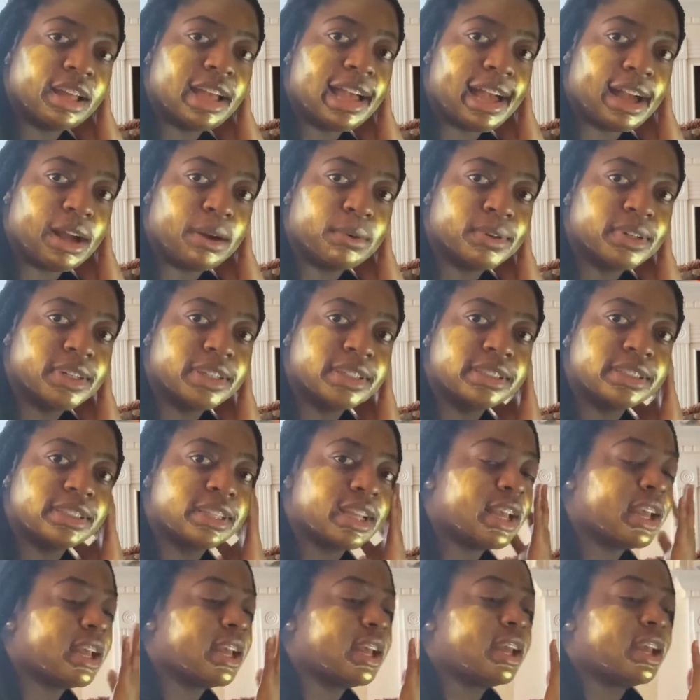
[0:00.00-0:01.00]
hours
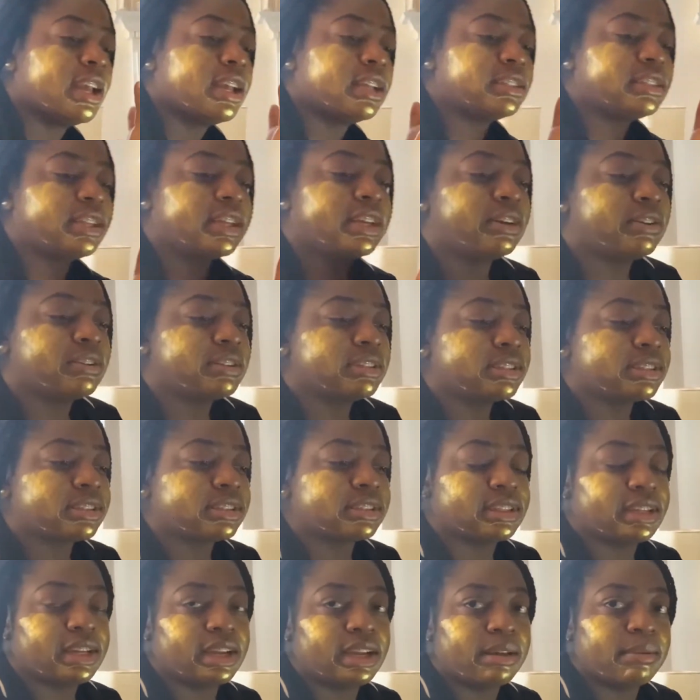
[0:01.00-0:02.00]
till I go to
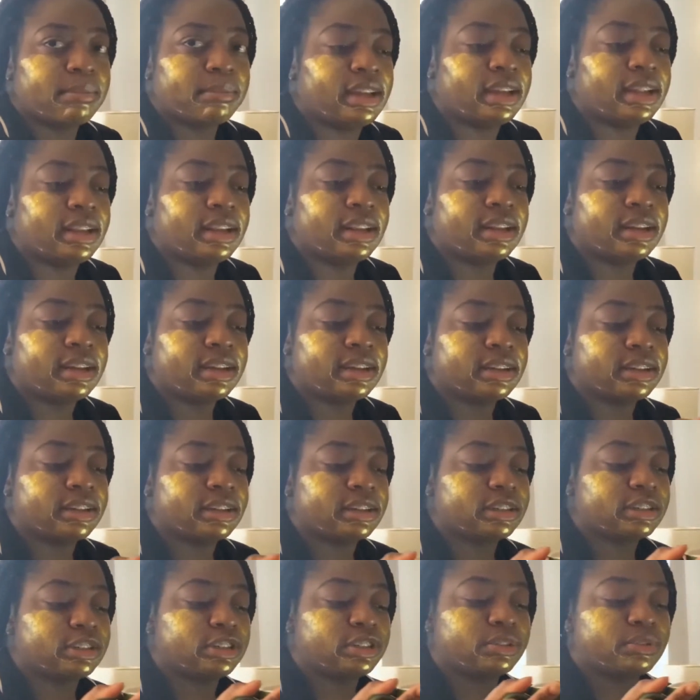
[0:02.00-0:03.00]
sleep and
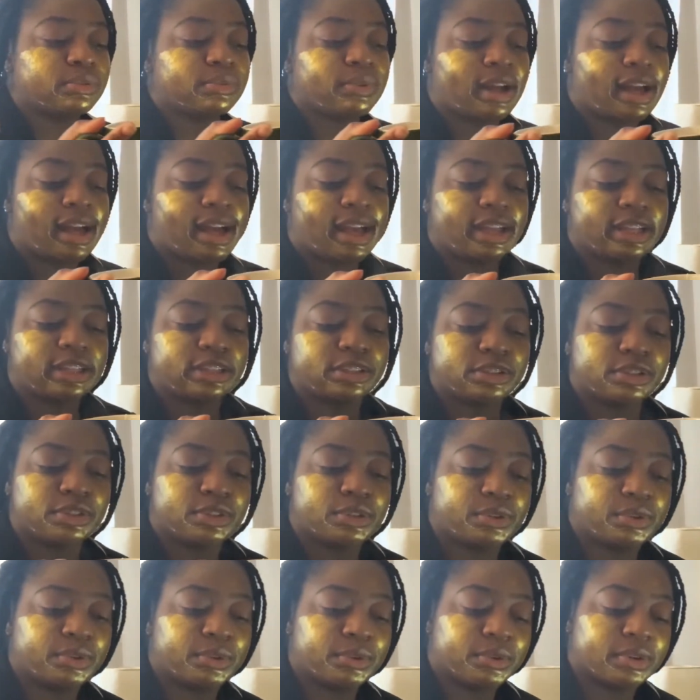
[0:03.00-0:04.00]
try
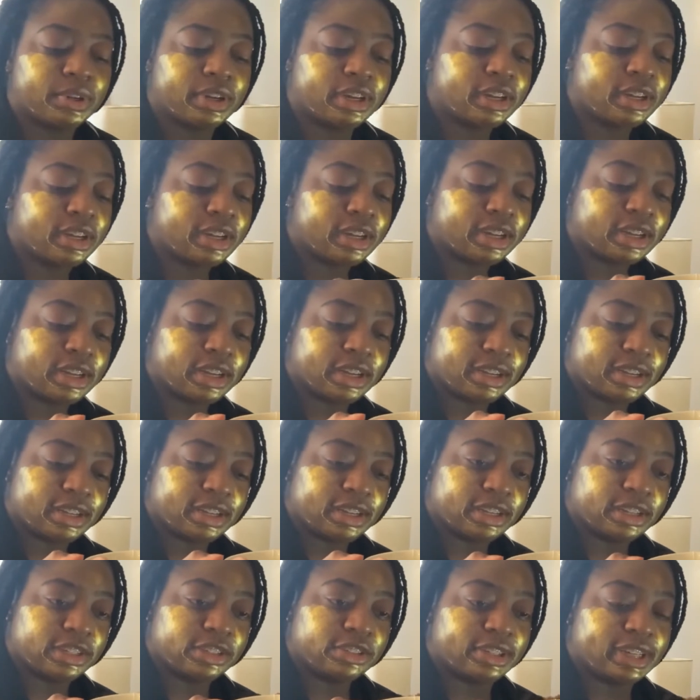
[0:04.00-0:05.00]
to
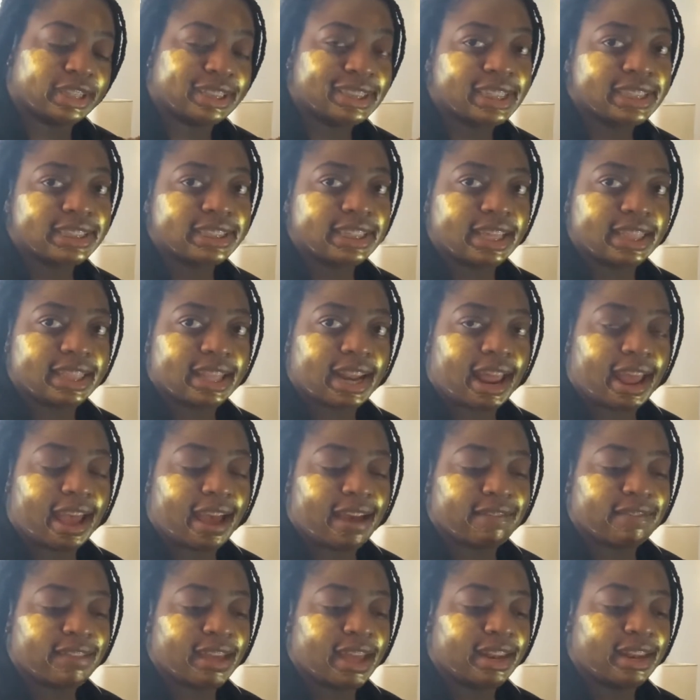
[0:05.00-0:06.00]
drink the tea that I
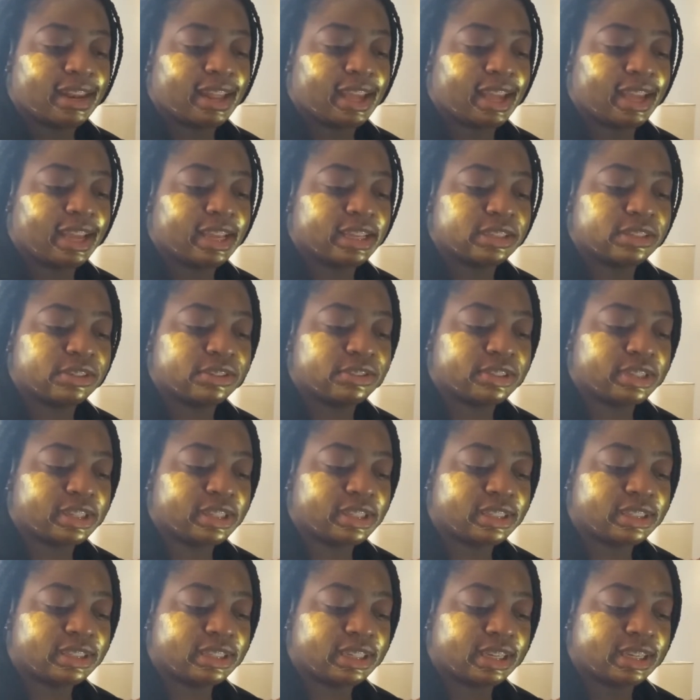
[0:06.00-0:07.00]
have that day because usually
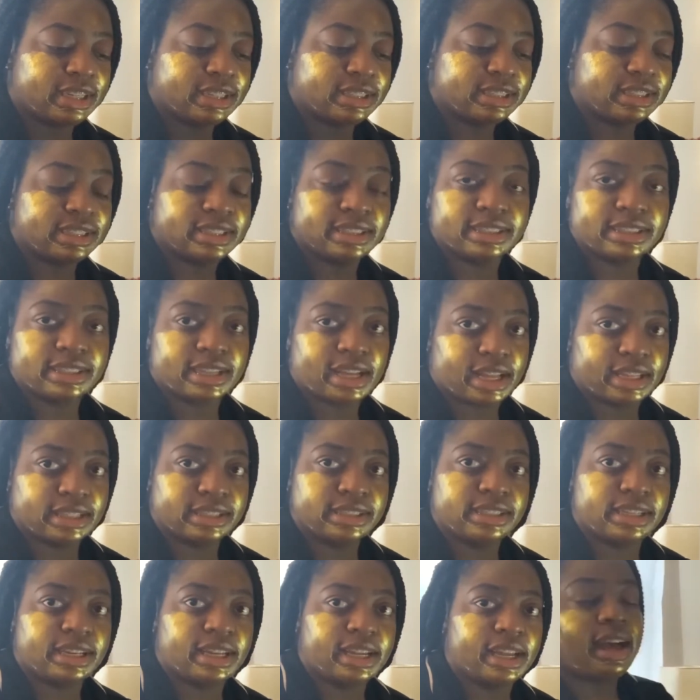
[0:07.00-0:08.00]
the tea is
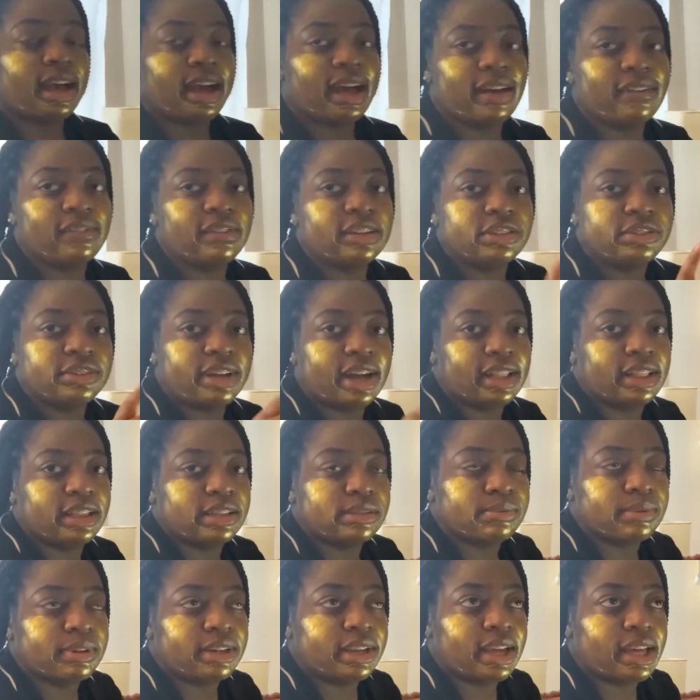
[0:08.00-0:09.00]
disgusting. I haven't tried
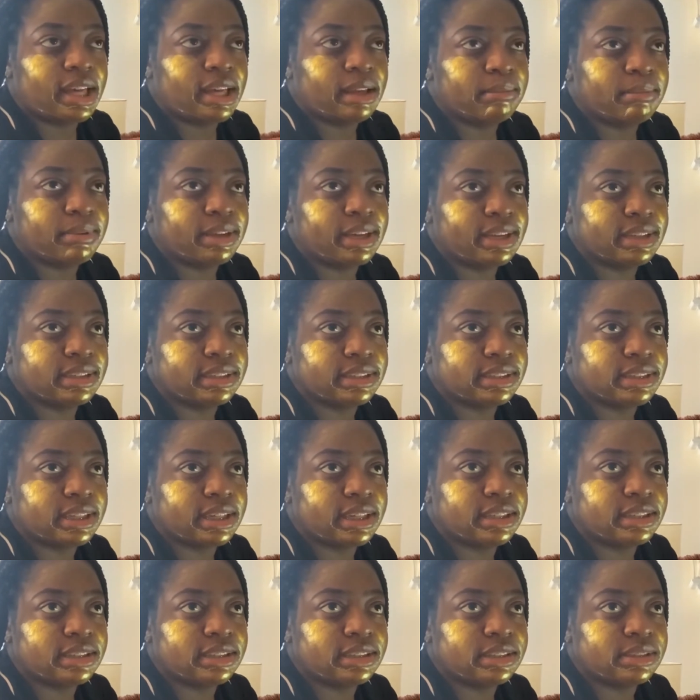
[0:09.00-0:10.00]
this one yet because it's like
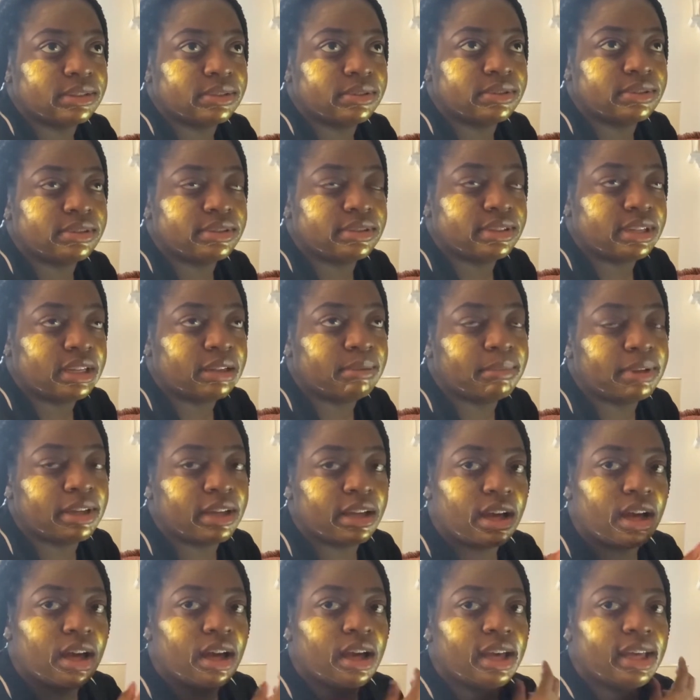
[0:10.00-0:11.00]
still steaming
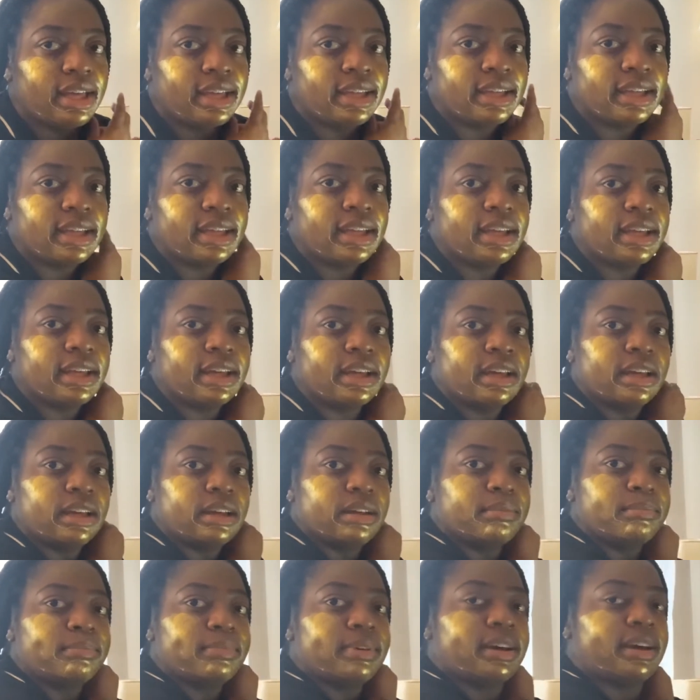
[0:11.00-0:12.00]
hot.
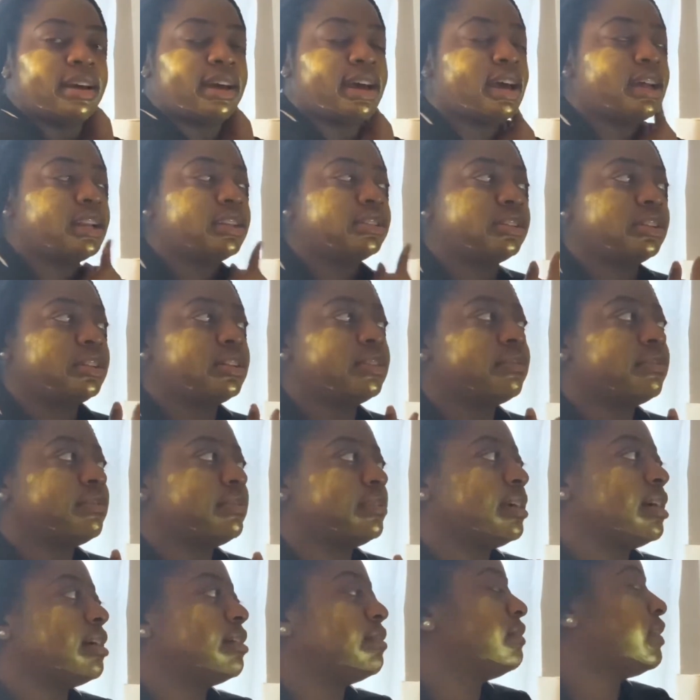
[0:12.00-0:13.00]
But I just turned the
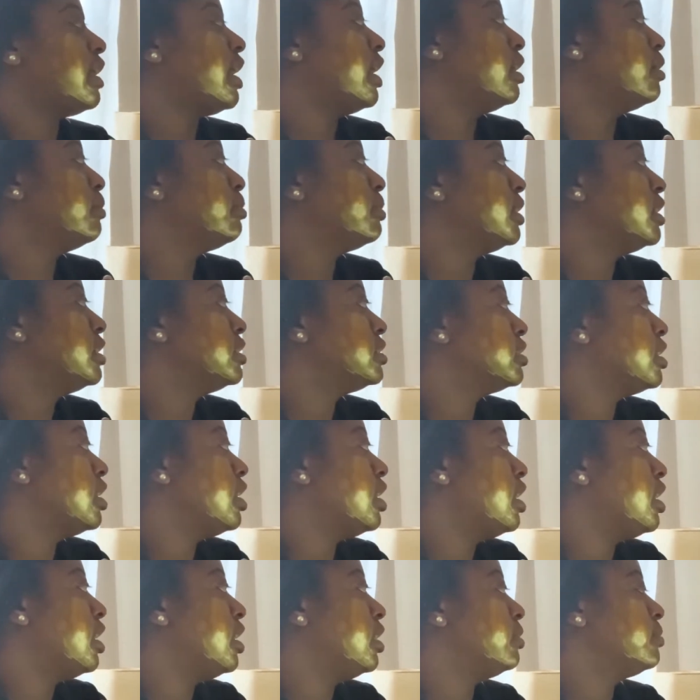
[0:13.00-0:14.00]
fireplace
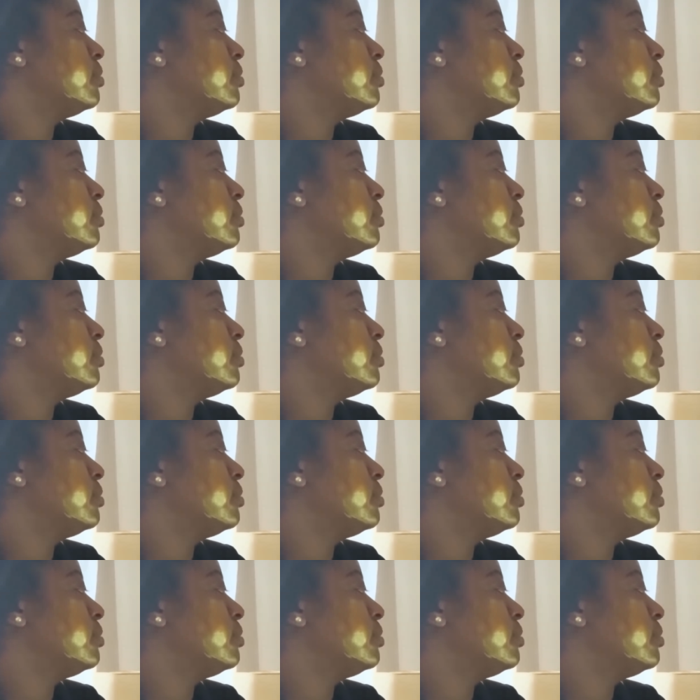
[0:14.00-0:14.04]
on.